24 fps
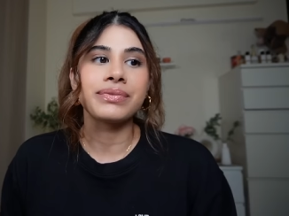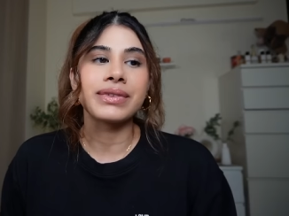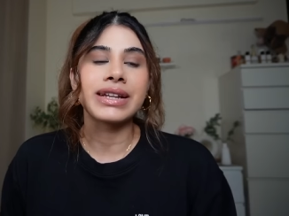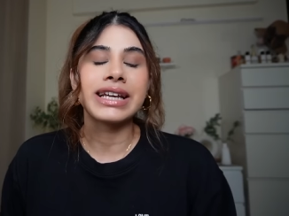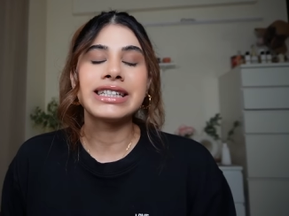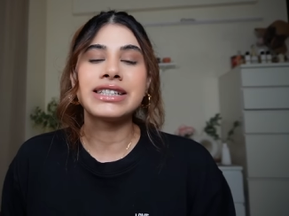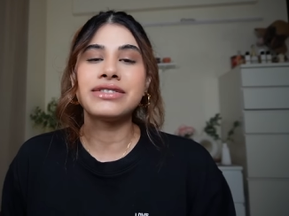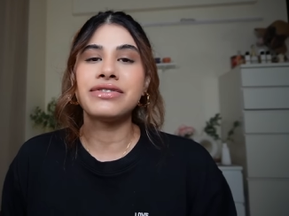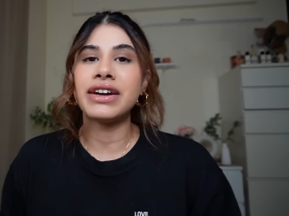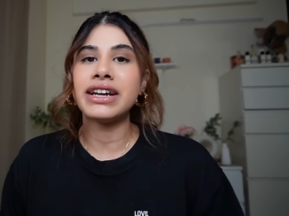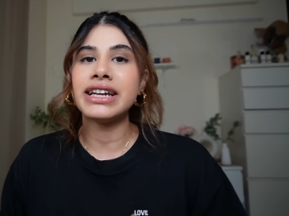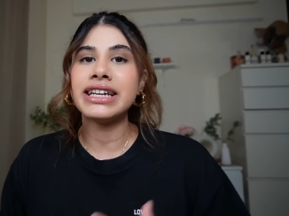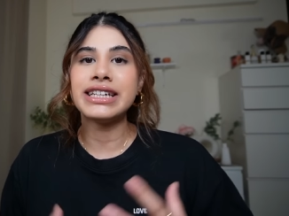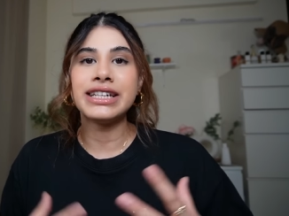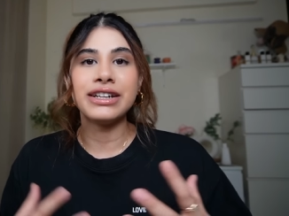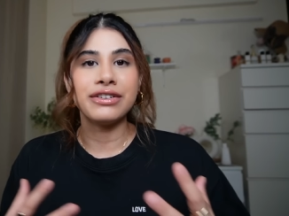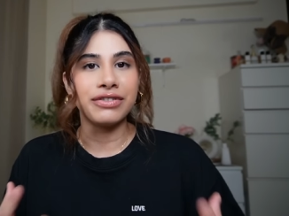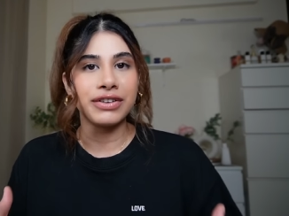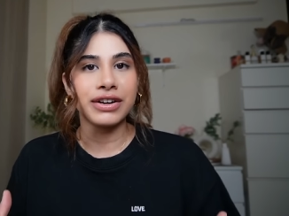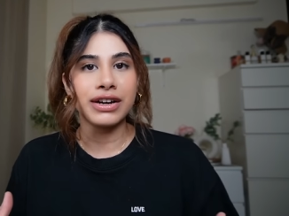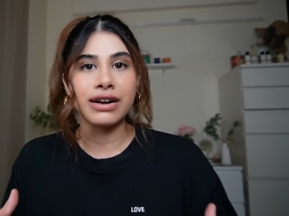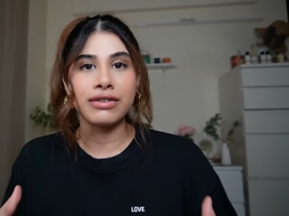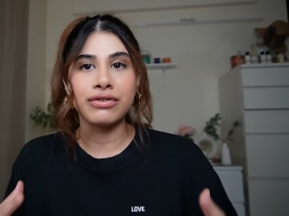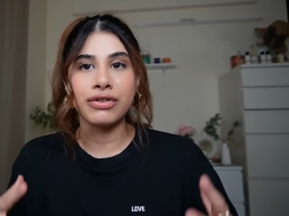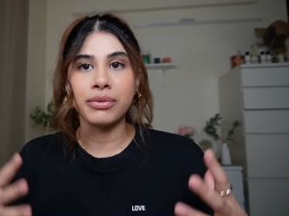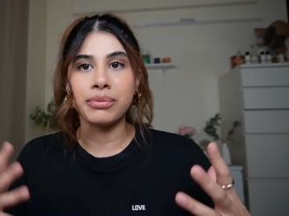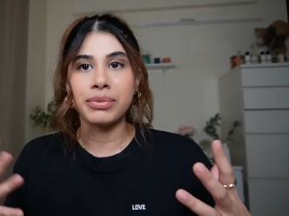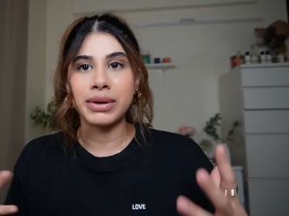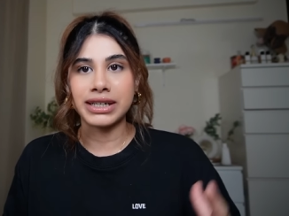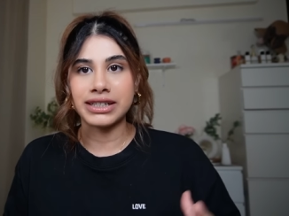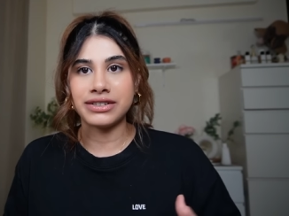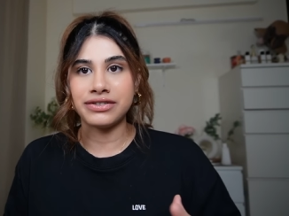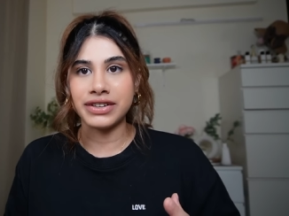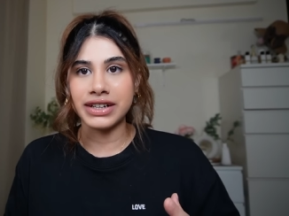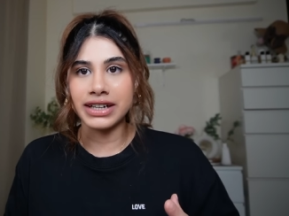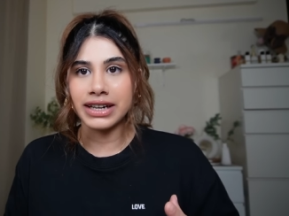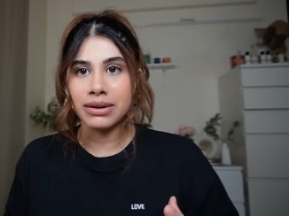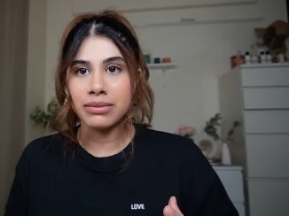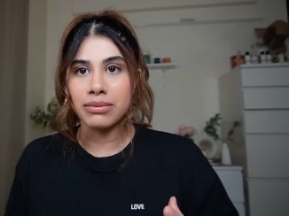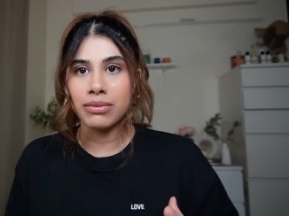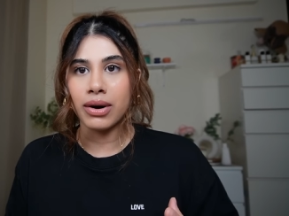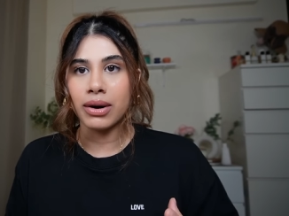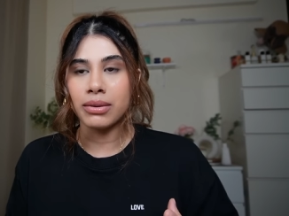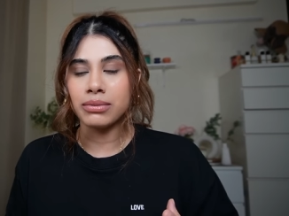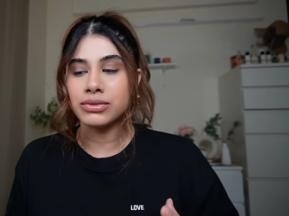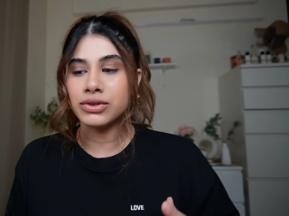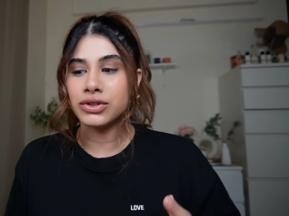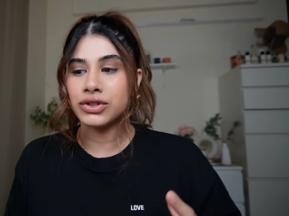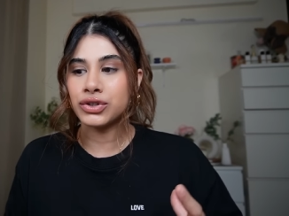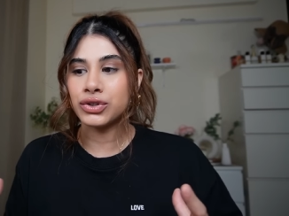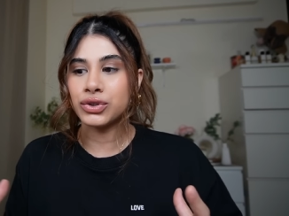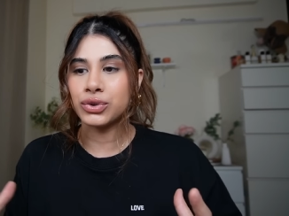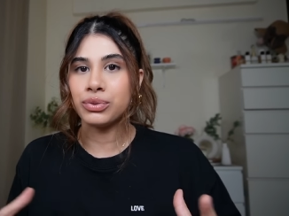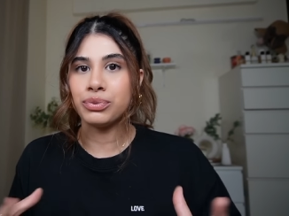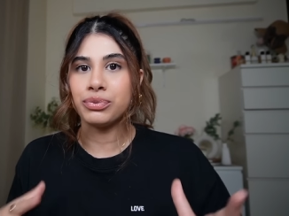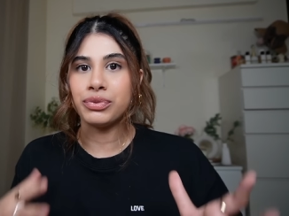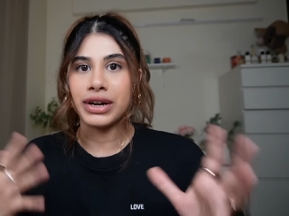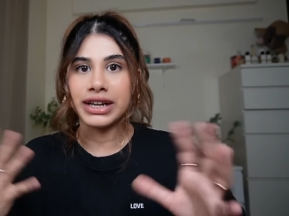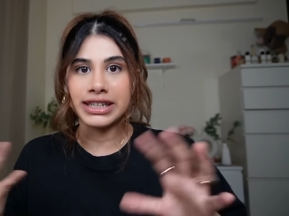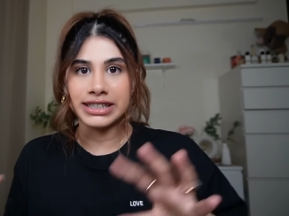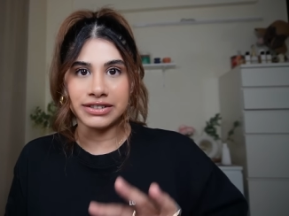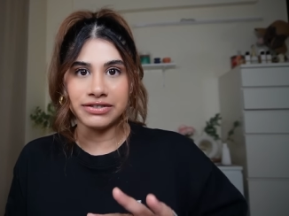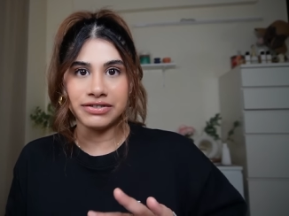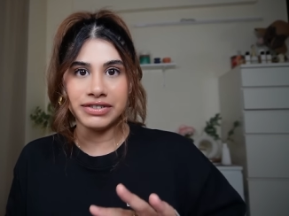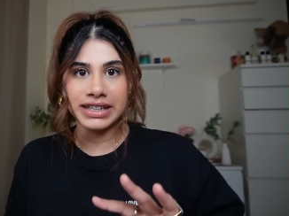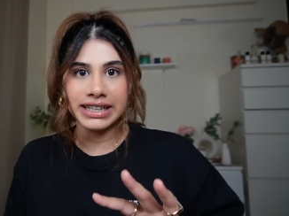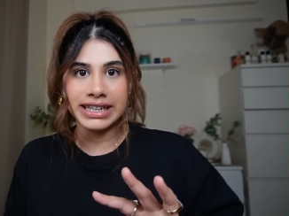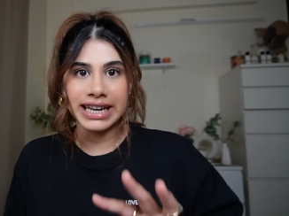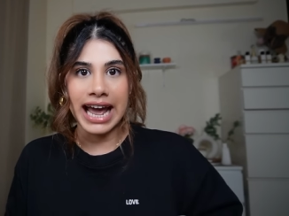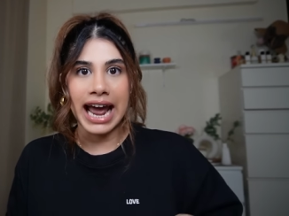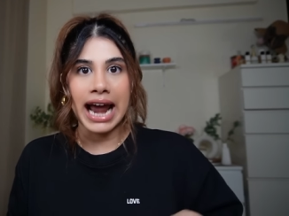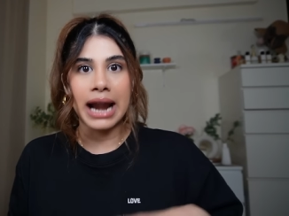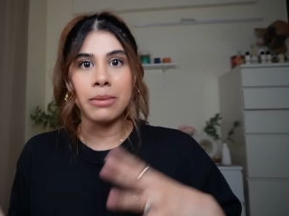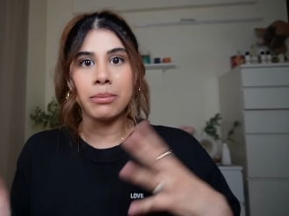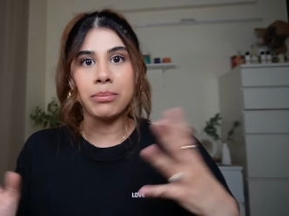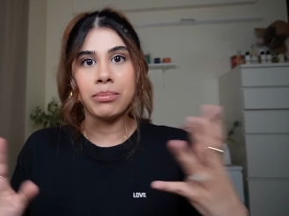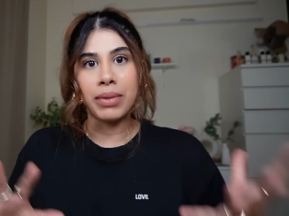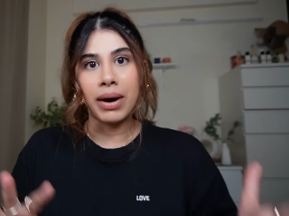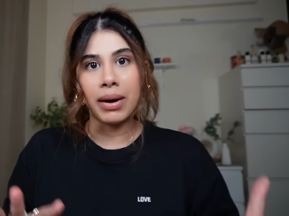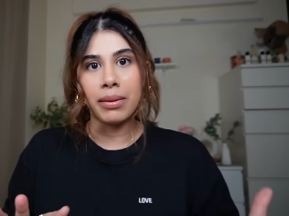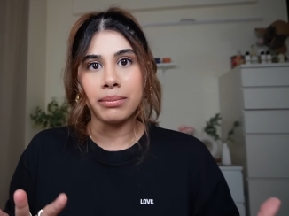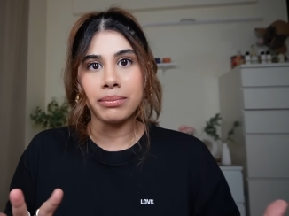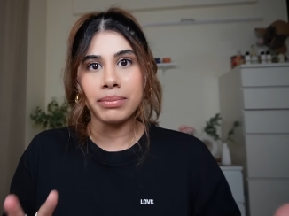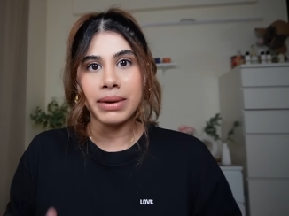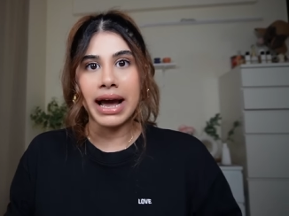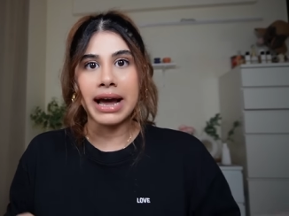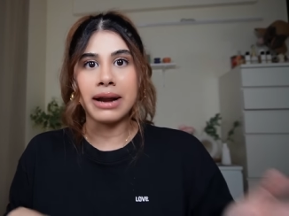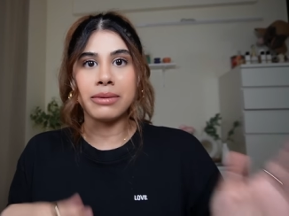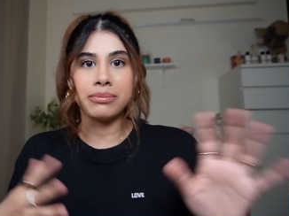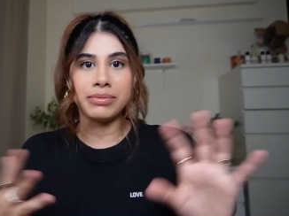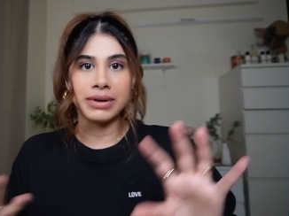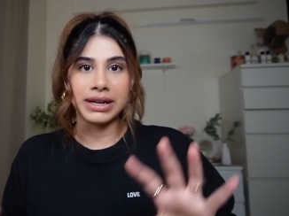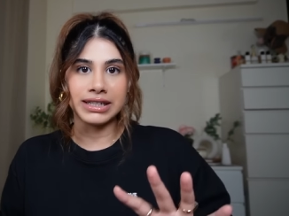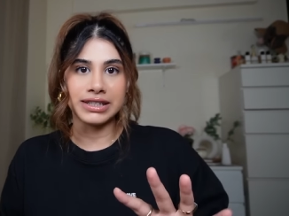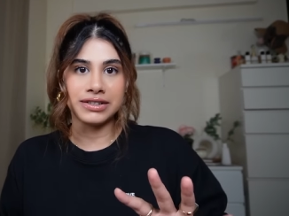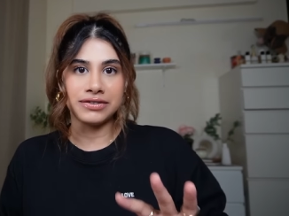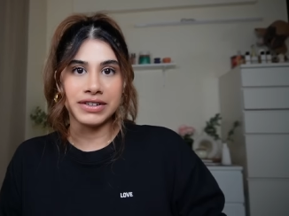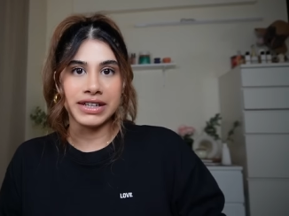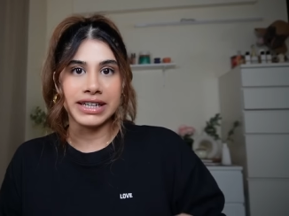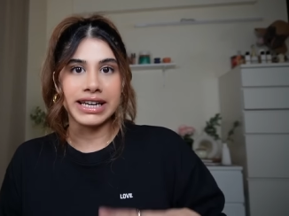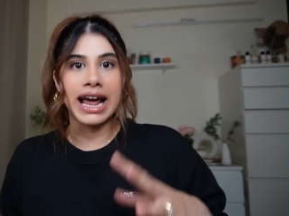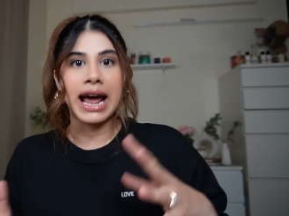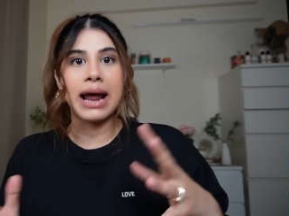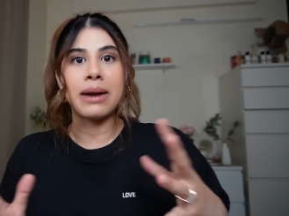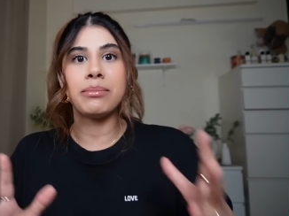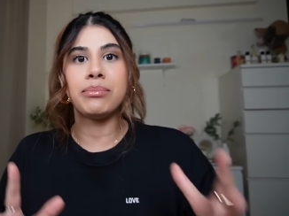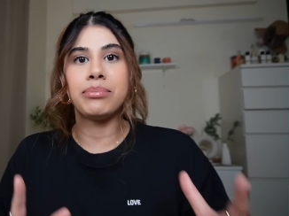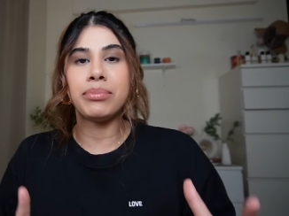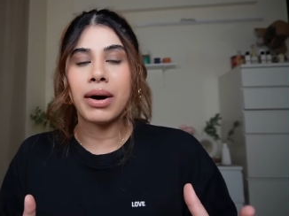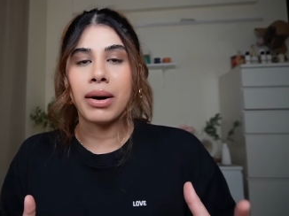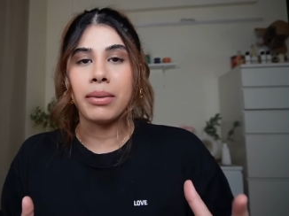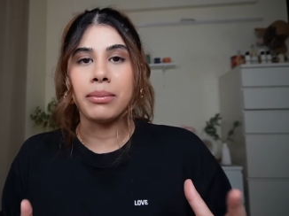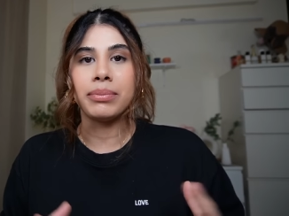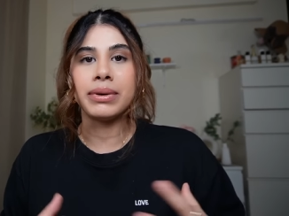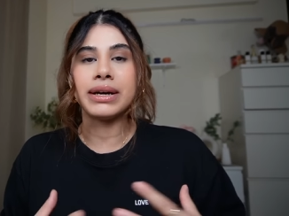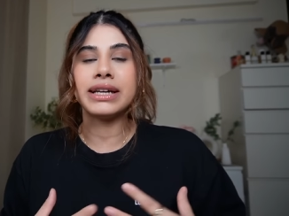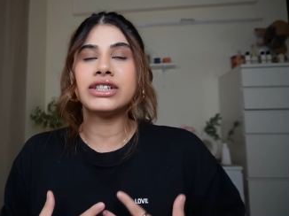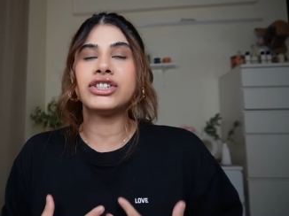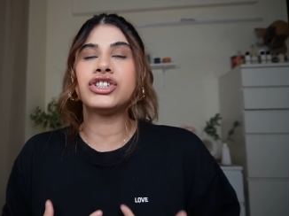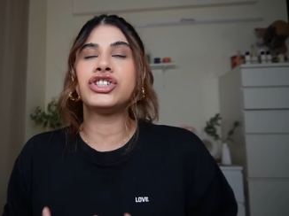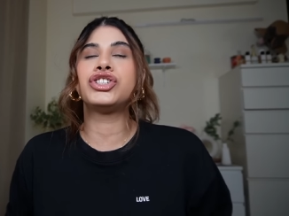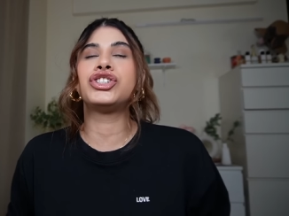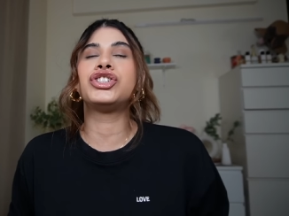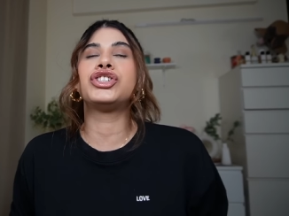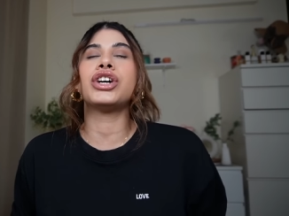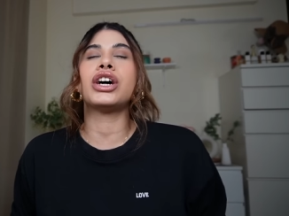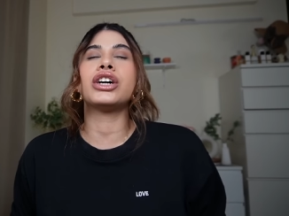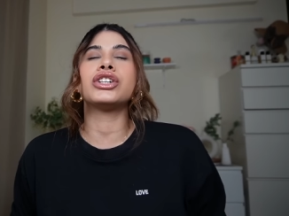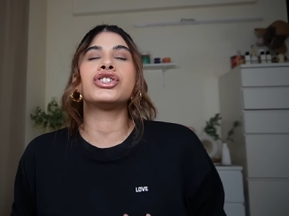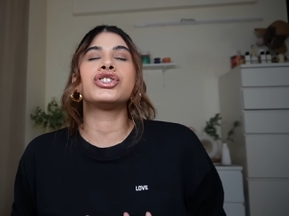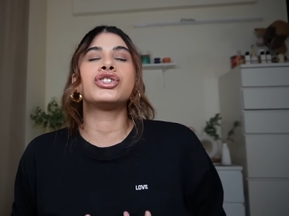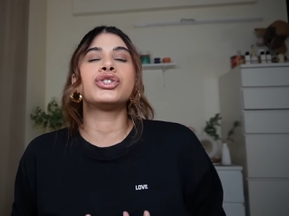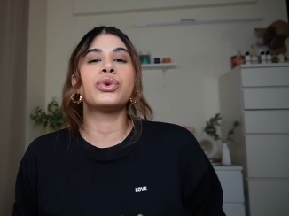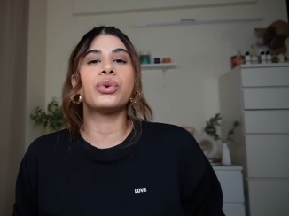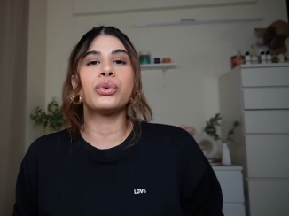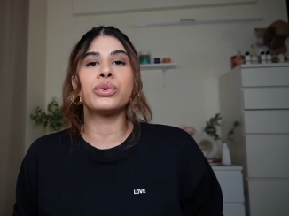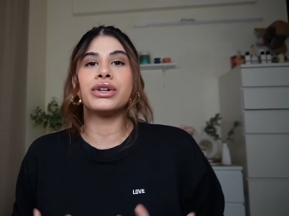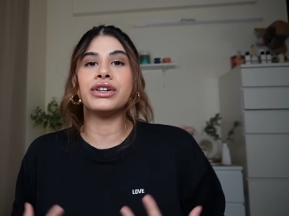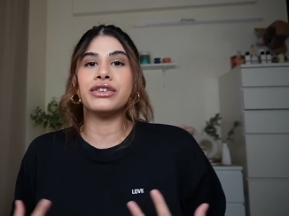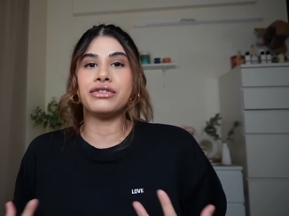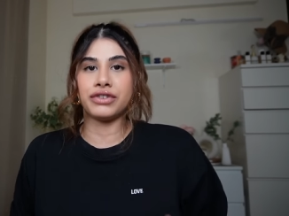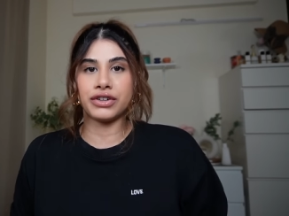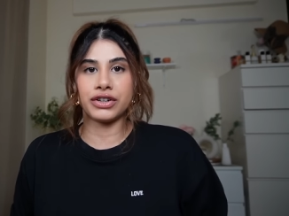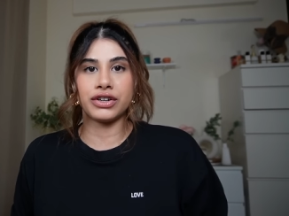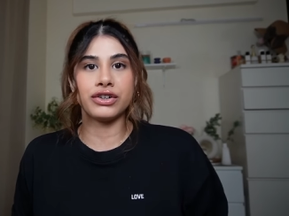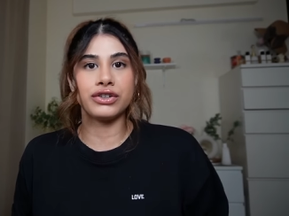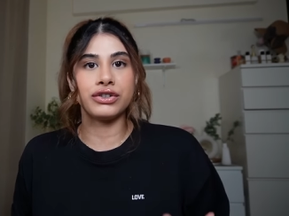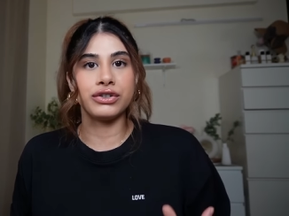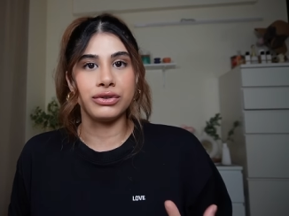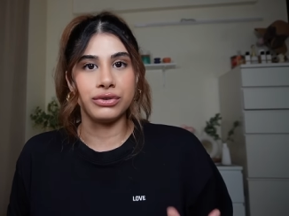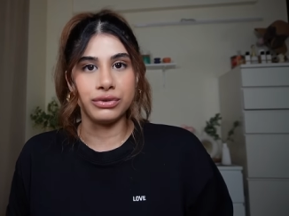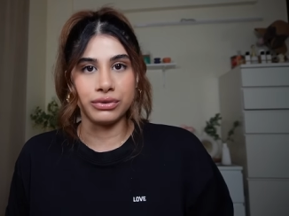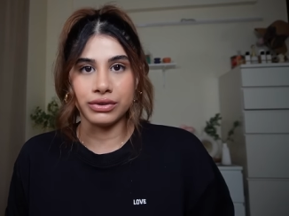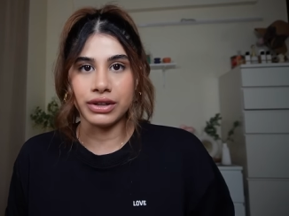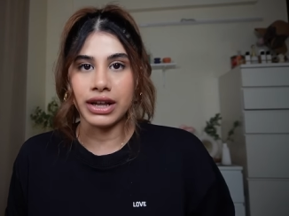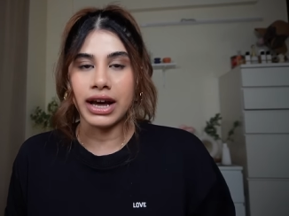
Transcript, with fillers: it's very difficult for breastfeeding moms to breastfeed and pump and breastfeed and pump it's just so difficult to do